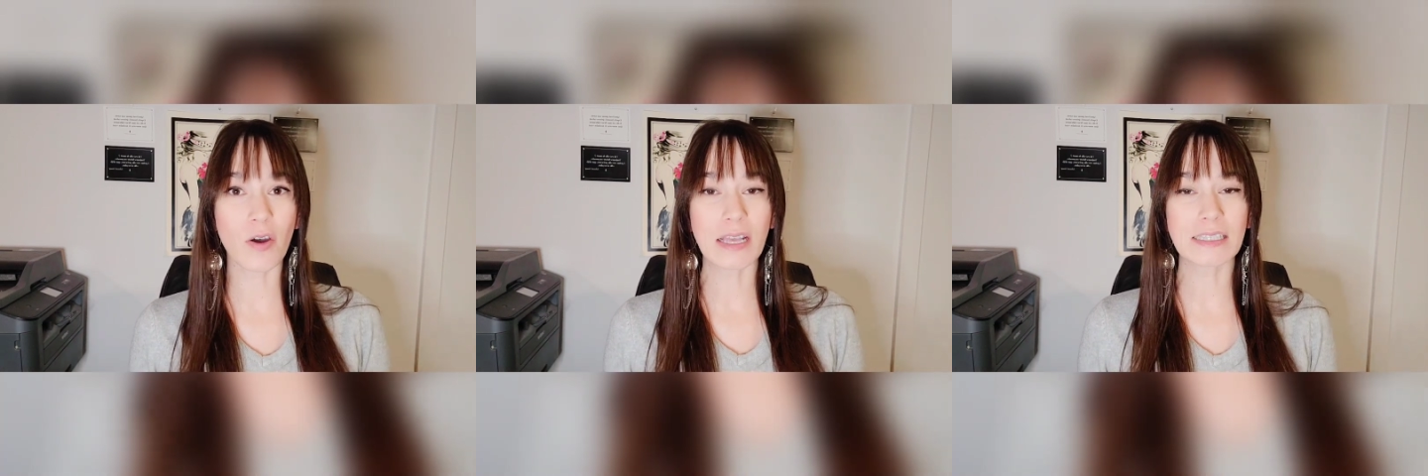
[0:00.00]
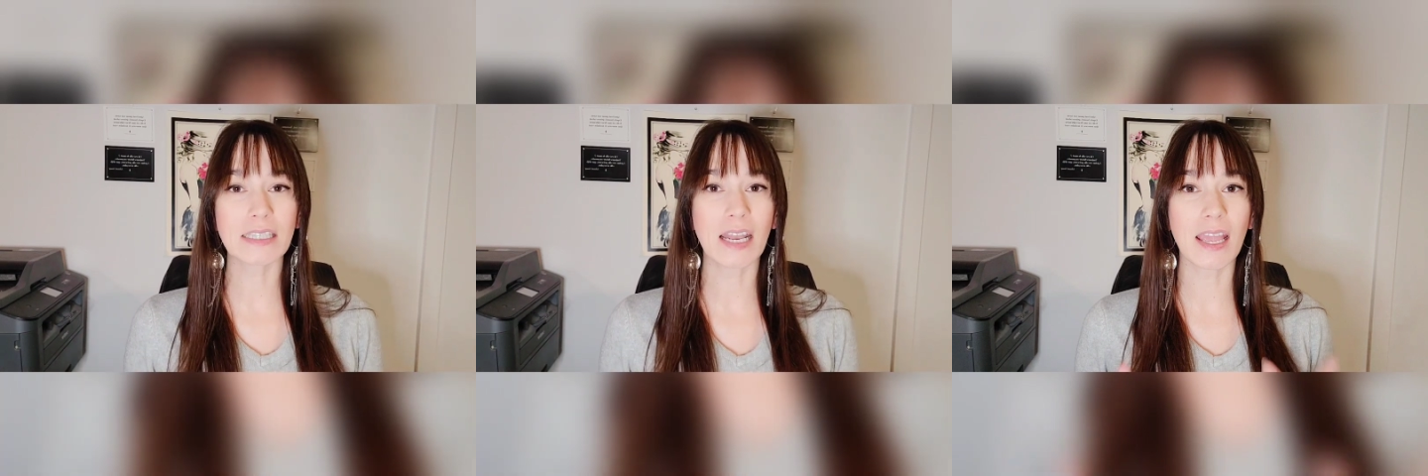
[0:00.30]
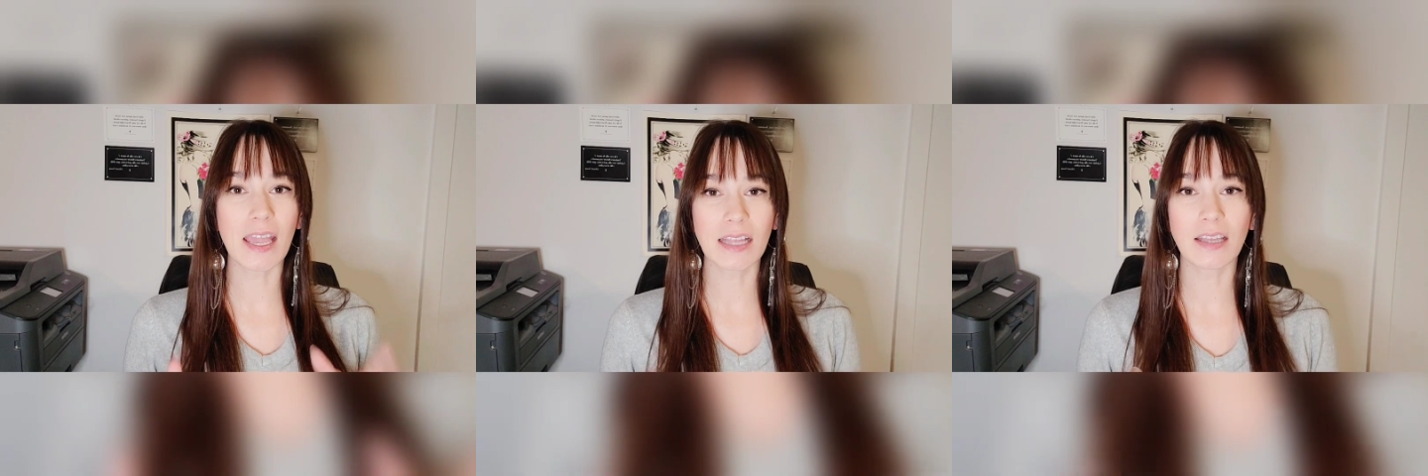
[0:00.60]
is
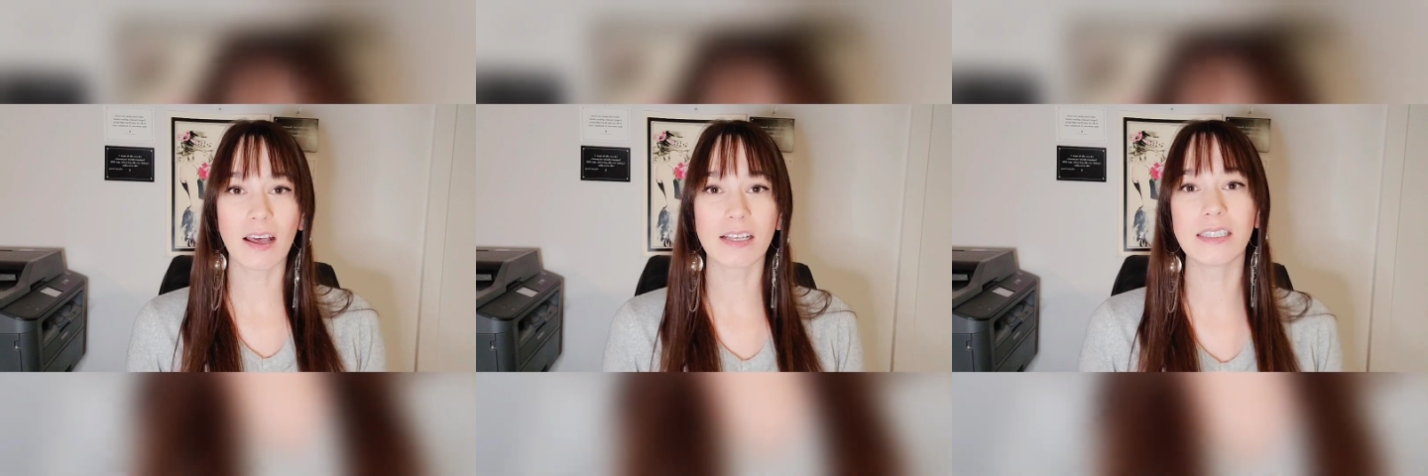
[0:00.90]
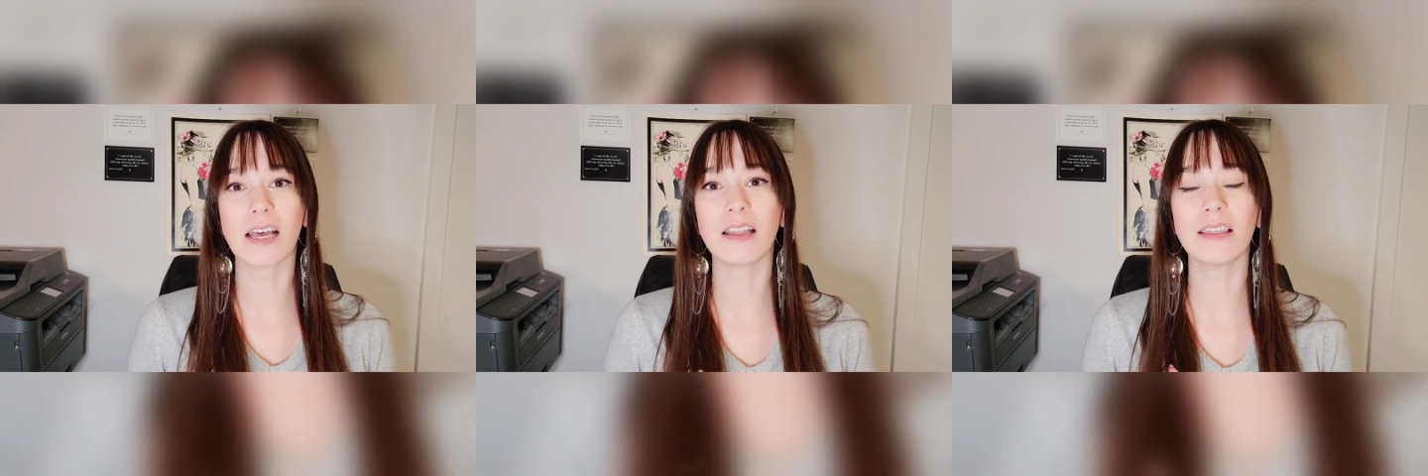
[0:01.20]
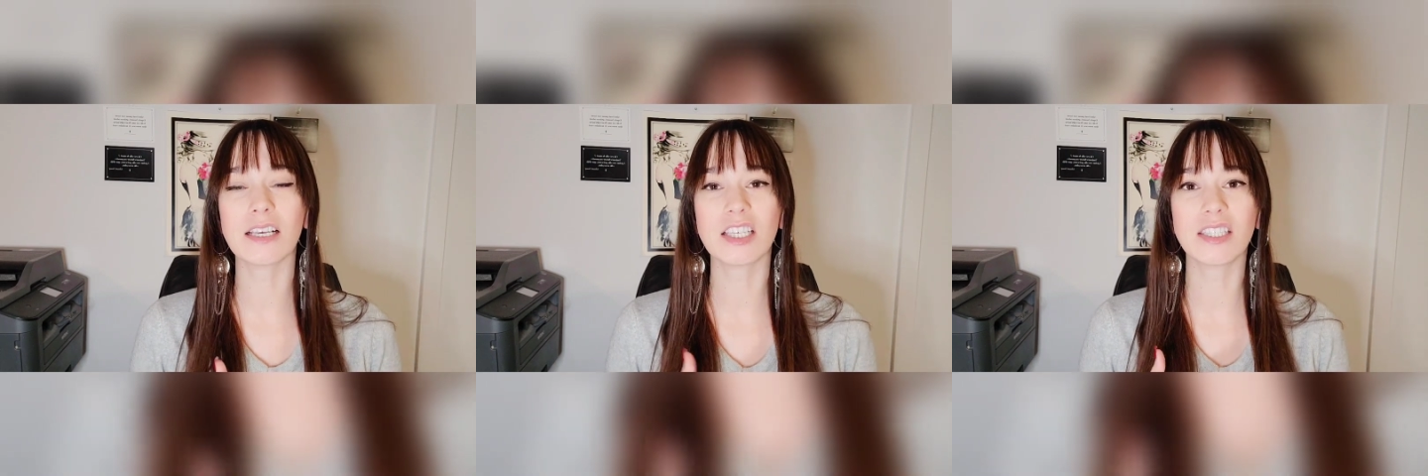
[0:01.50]
gonna hit us on
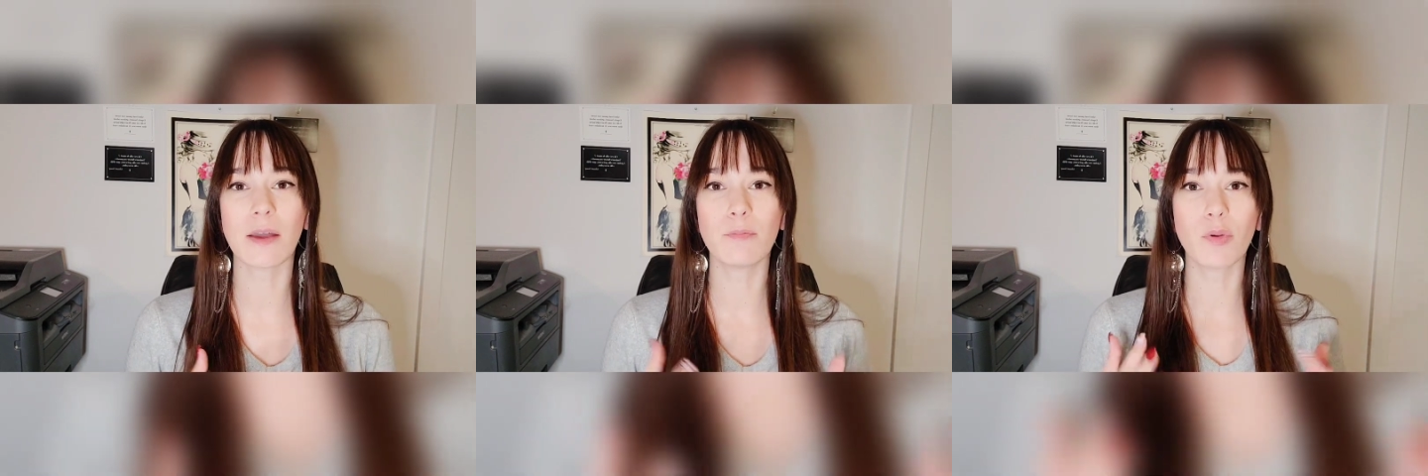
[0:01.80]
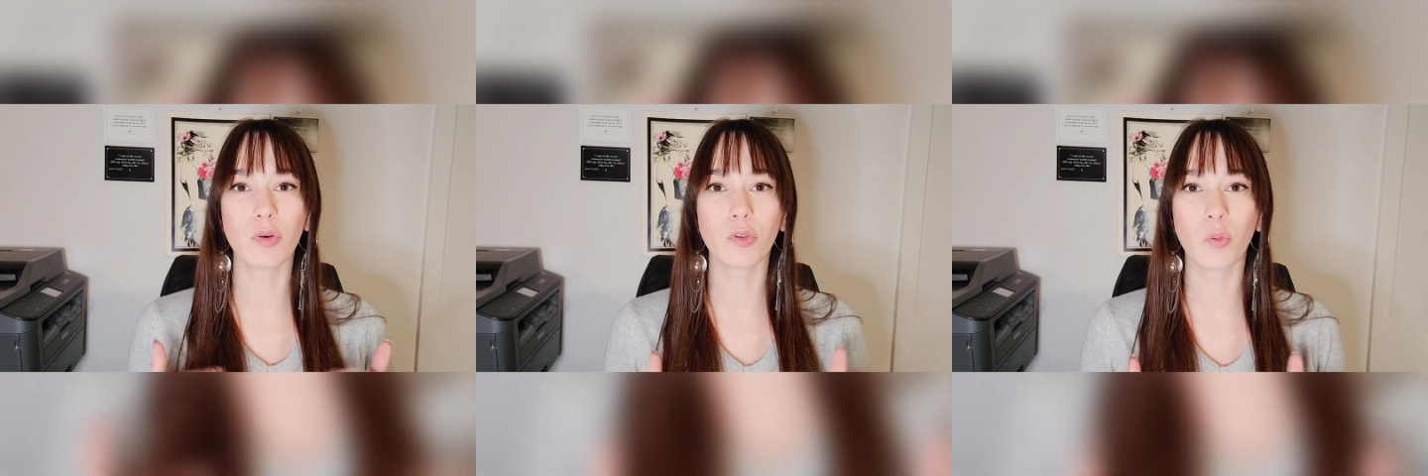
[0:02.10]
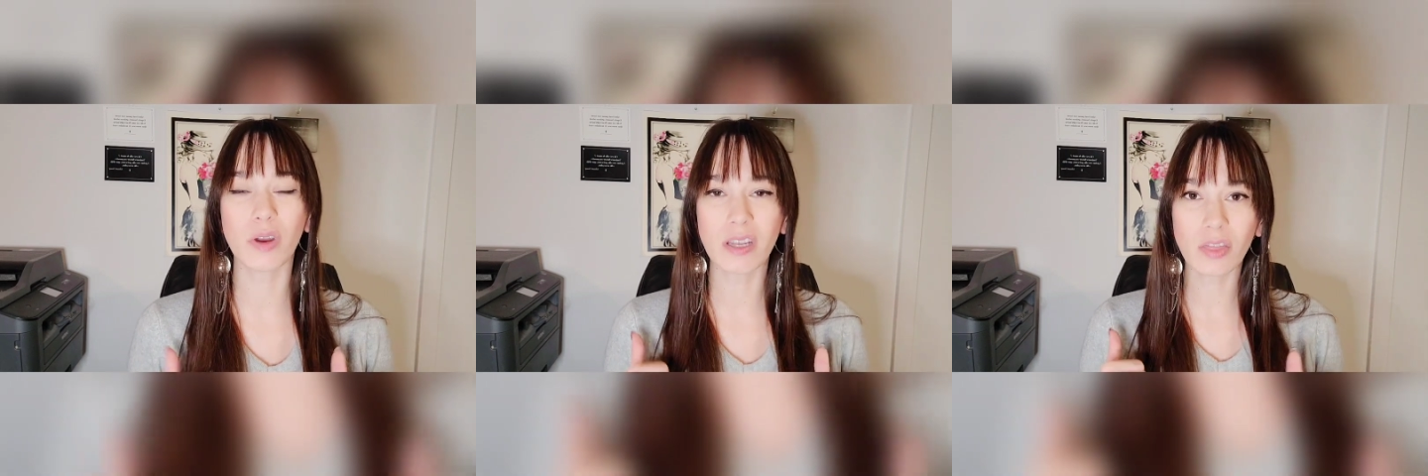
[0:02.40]
December
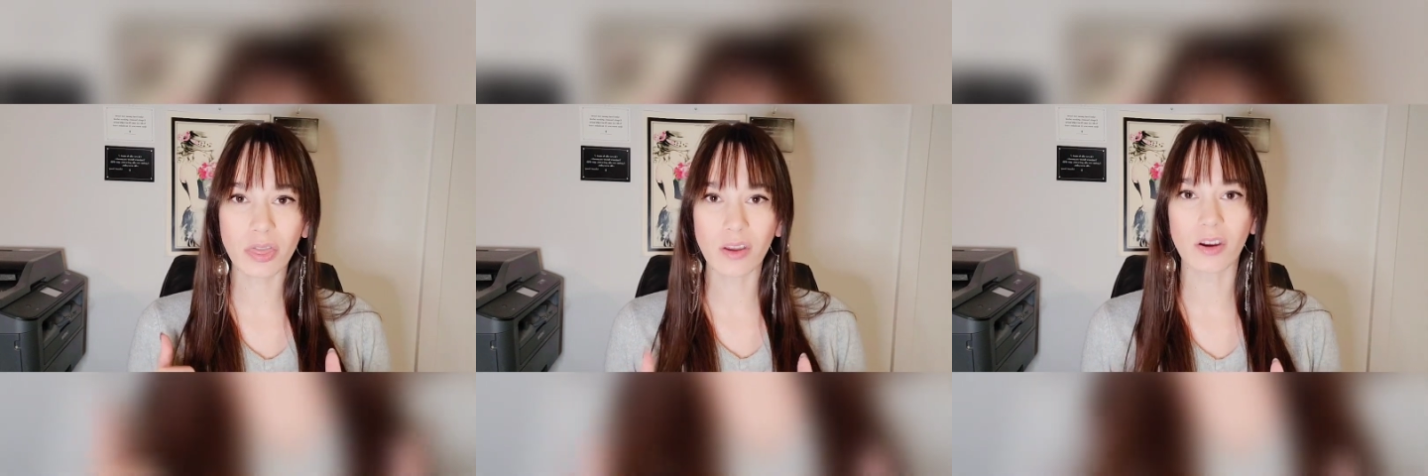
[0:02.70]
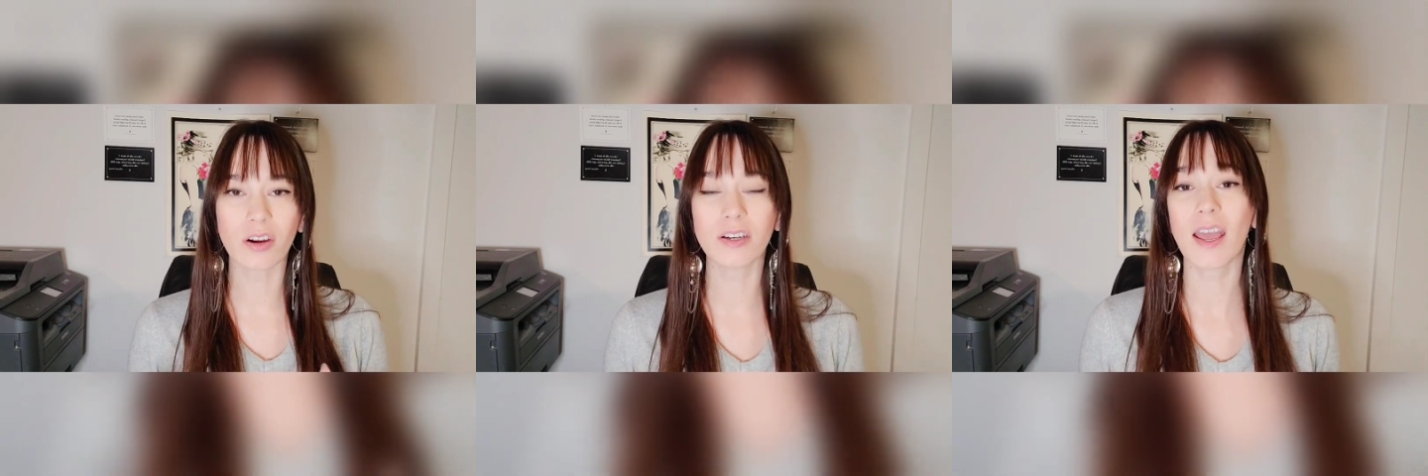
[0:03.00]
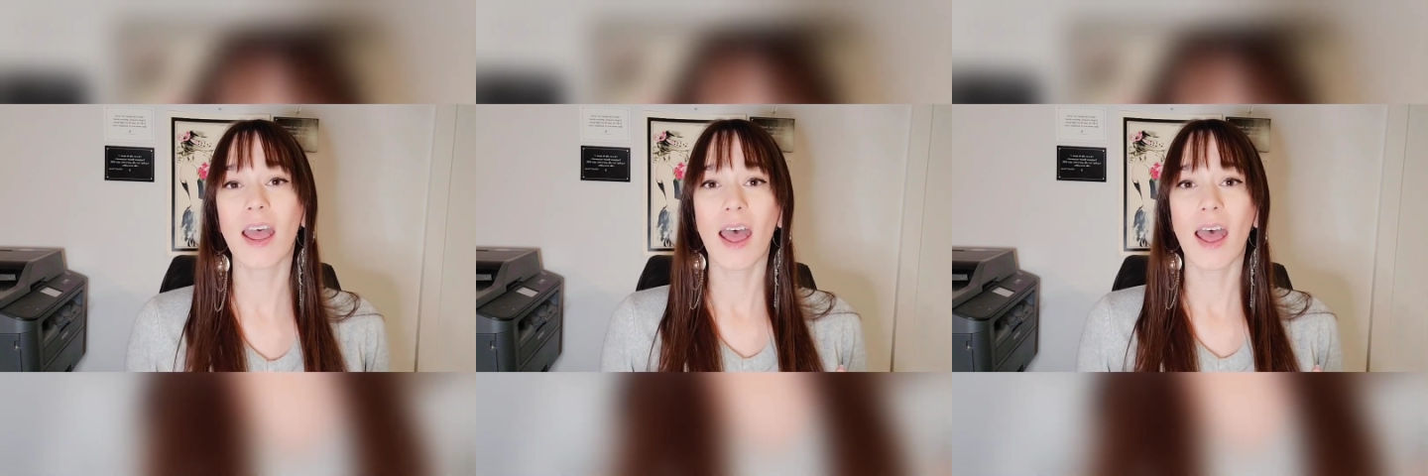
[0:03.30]
23rd